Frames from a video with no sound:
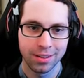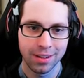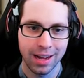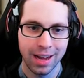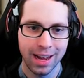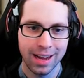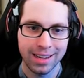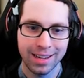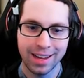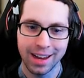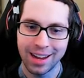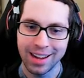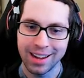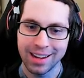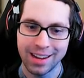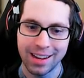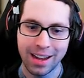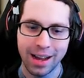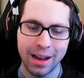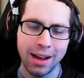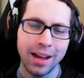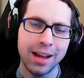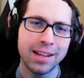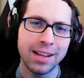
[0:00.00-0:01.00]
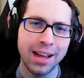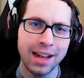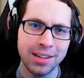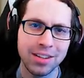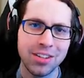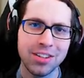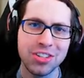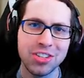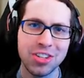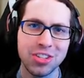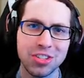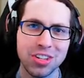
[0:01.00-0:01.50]
I got I,
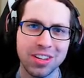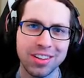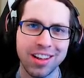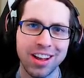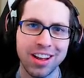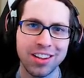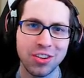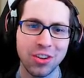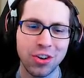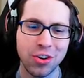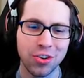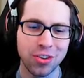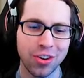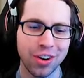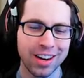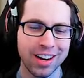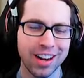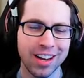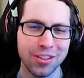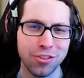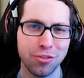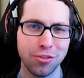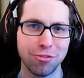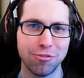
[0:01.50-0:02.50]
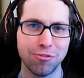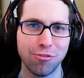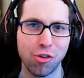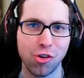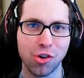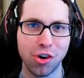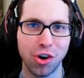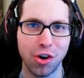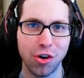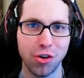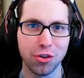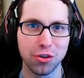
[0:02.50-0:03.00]
this is a lot longer. I got through four
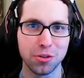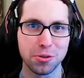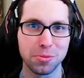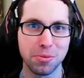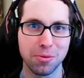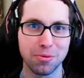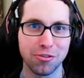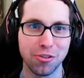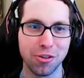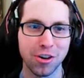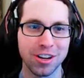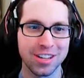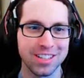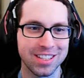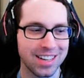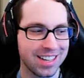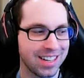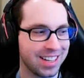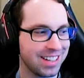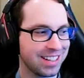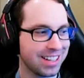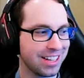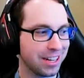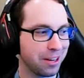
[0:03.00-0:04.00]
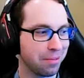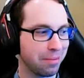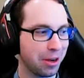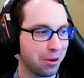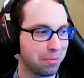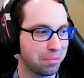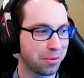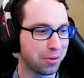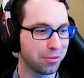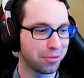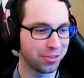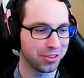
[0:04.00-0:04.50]
holes before I said anything about
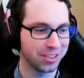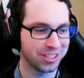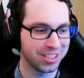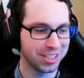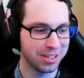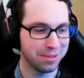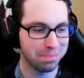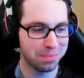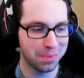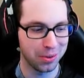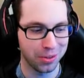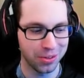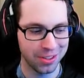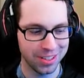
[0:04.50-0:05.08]
perfect tempo.